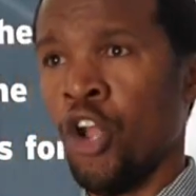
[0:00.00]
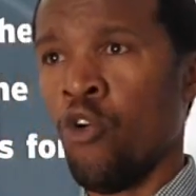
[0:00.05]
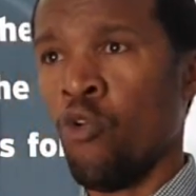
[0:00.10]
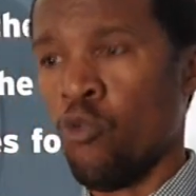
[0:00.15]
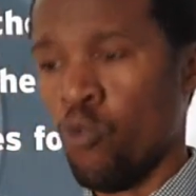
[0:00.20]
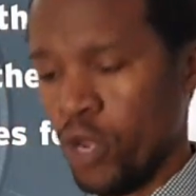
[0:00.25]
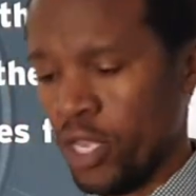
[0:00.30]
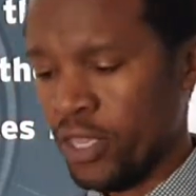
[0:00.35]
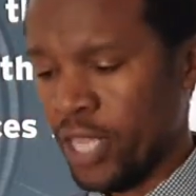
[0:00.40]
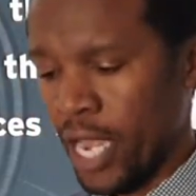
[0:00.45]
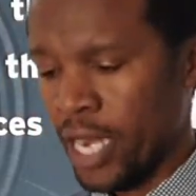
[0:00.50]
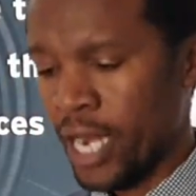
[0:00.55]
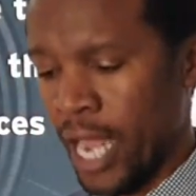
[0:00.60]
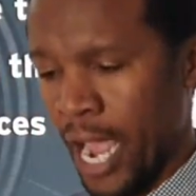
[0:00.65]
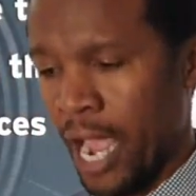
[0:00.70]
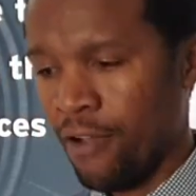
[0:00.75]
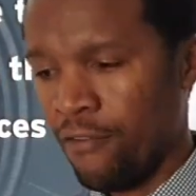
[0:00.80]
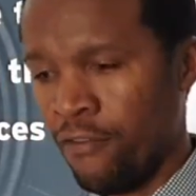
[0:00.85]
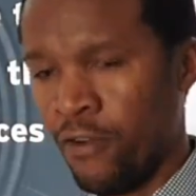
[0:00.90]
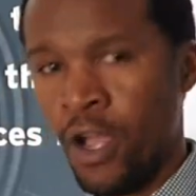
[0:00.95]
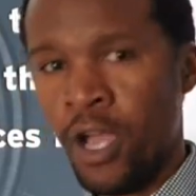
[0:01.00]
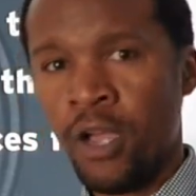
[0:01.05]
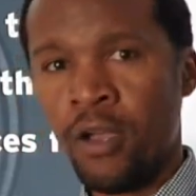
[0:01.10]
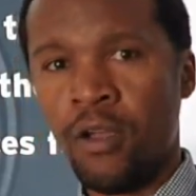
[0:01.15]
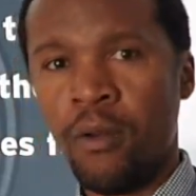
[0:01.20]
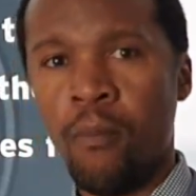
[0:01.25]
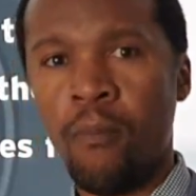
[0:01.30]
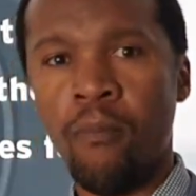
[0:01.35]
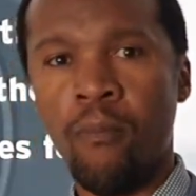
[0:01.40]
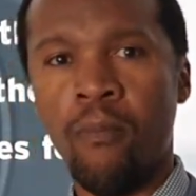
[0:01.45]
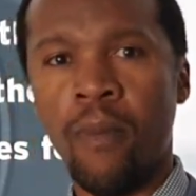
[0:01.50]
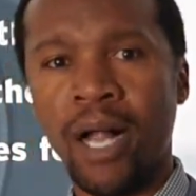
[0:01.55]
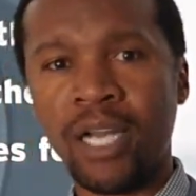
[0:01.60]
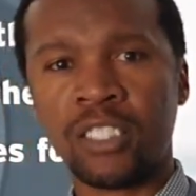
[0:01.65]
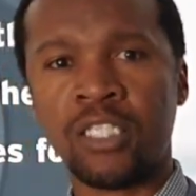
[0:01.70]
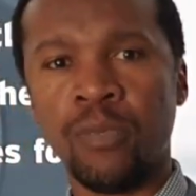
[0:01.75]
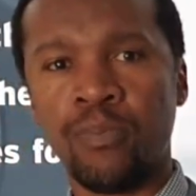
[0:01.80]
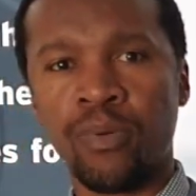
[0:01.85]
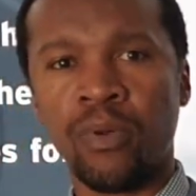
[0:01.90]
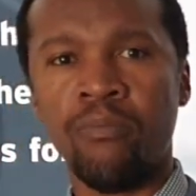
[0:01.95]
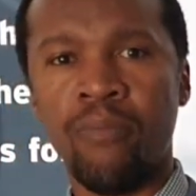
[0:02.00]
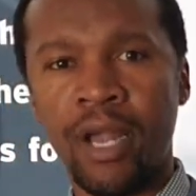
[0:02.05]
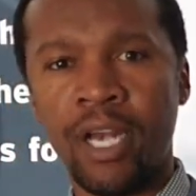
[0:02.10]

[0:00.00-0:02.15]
we then have multiple